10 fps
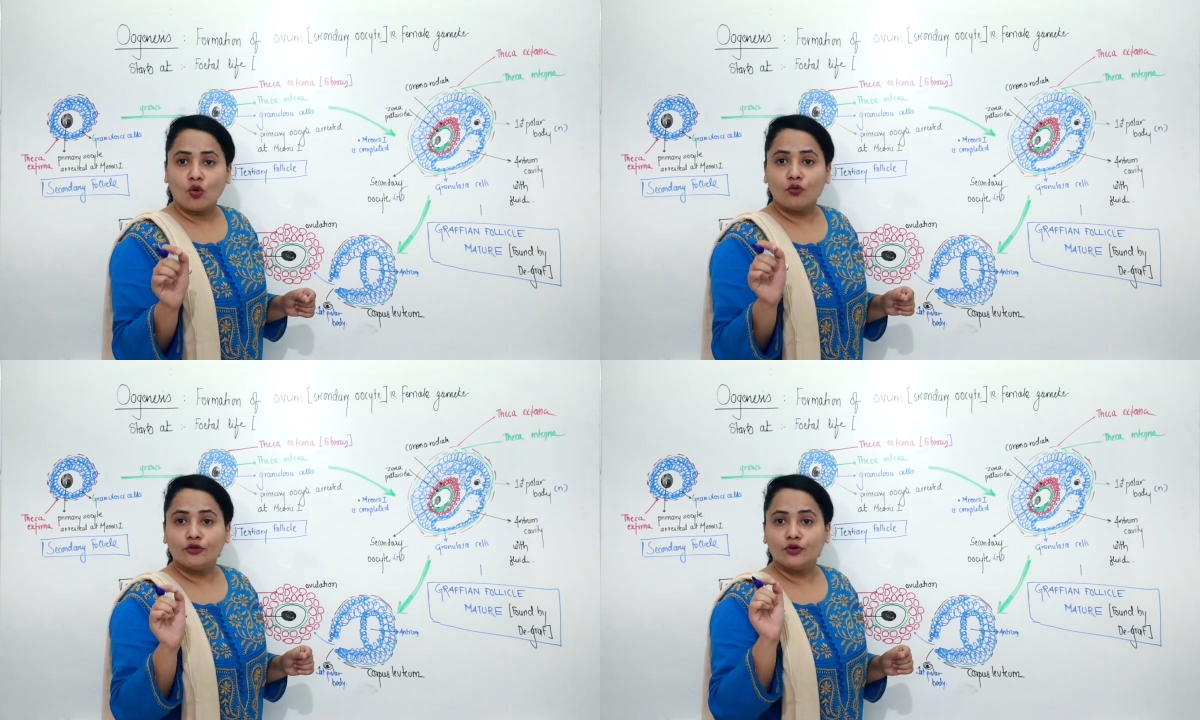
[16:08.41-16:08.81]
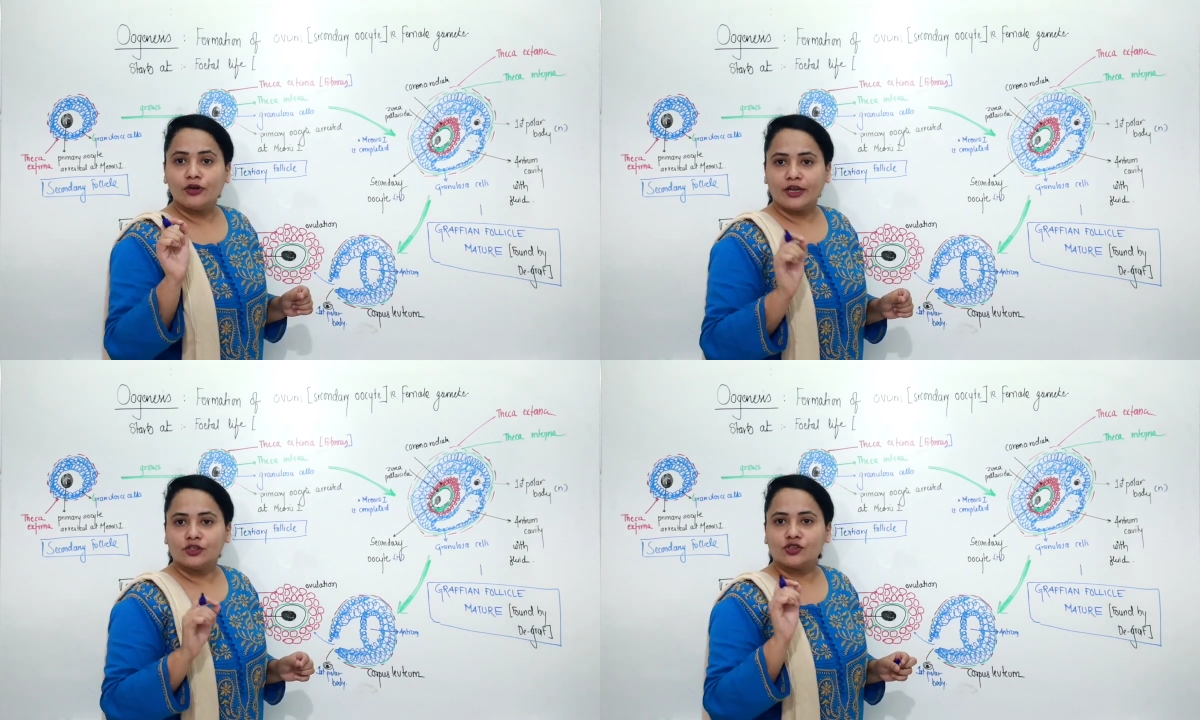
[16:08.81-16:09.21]

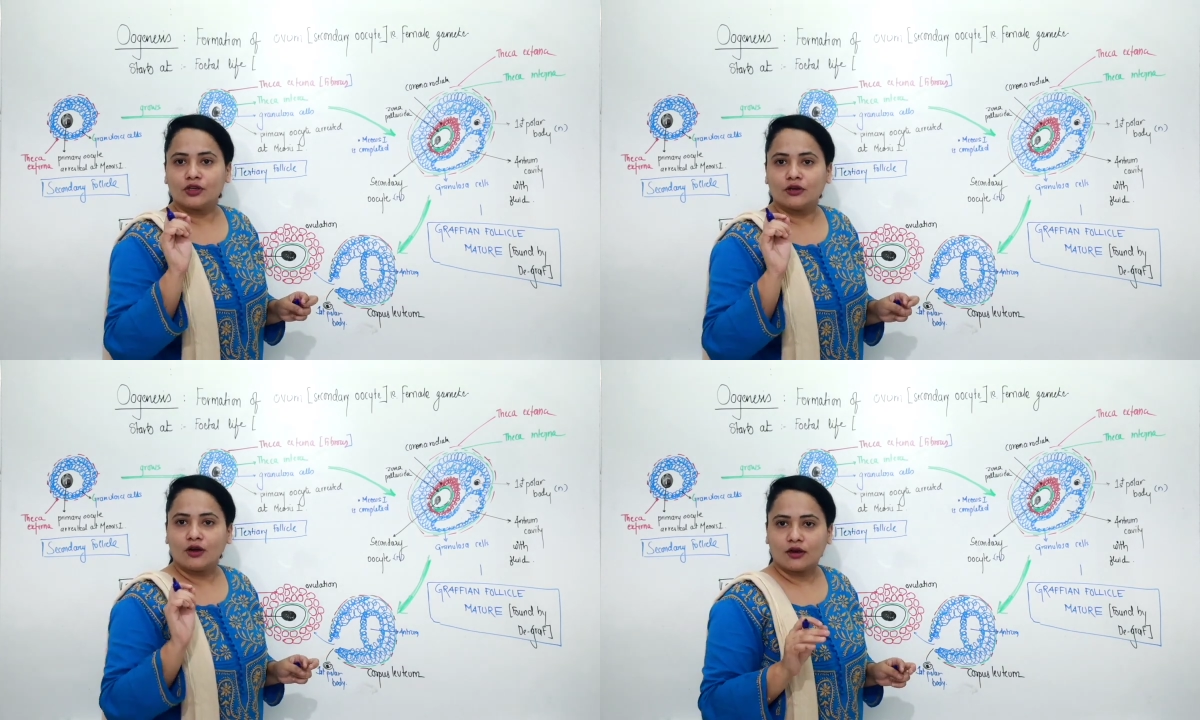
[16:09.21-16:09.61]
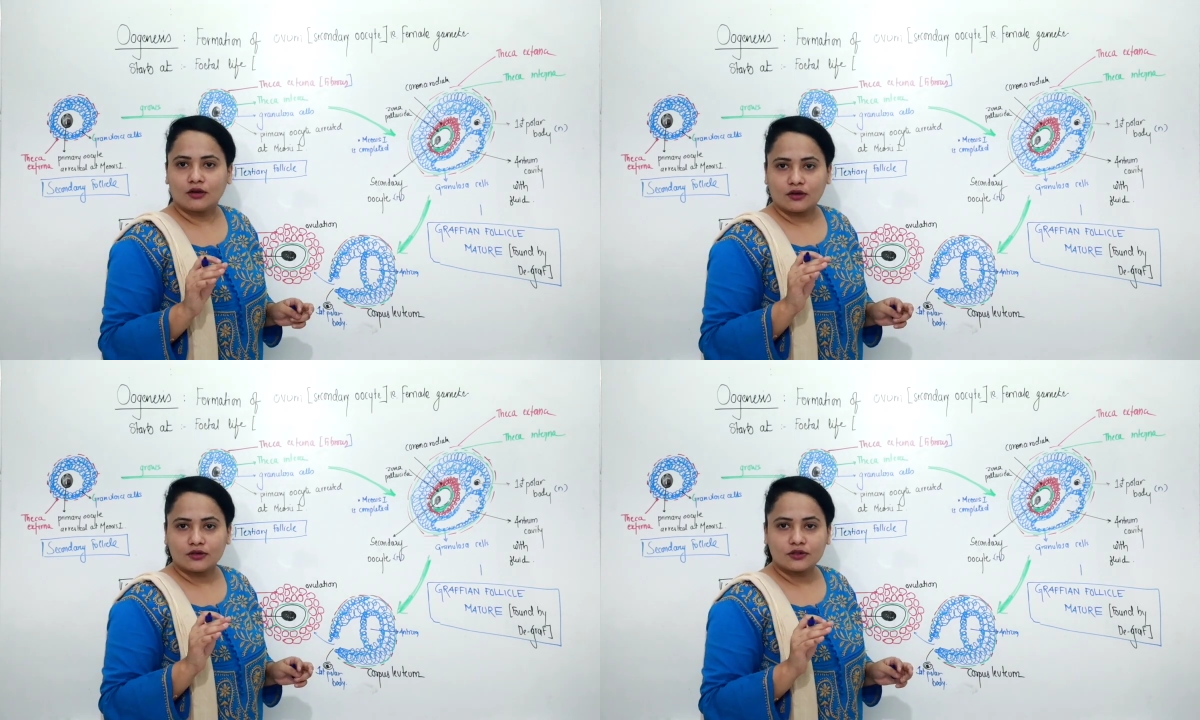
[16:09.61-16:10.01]
Ovulation
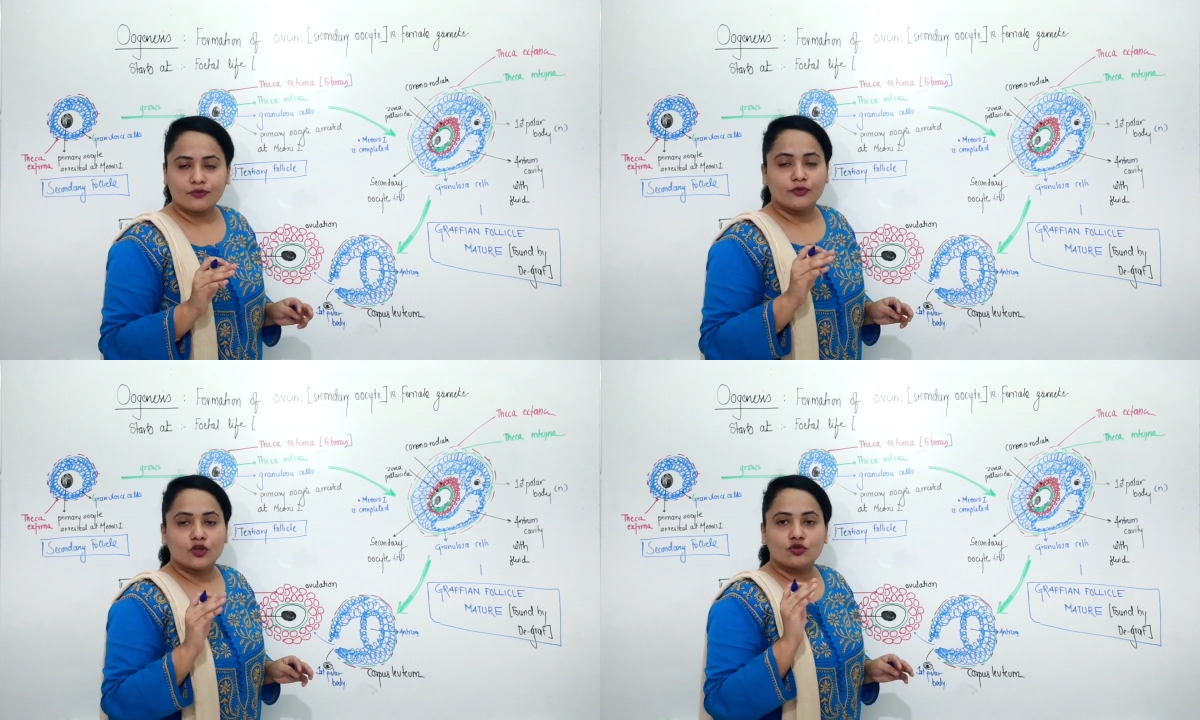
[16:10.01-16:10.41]
occurs.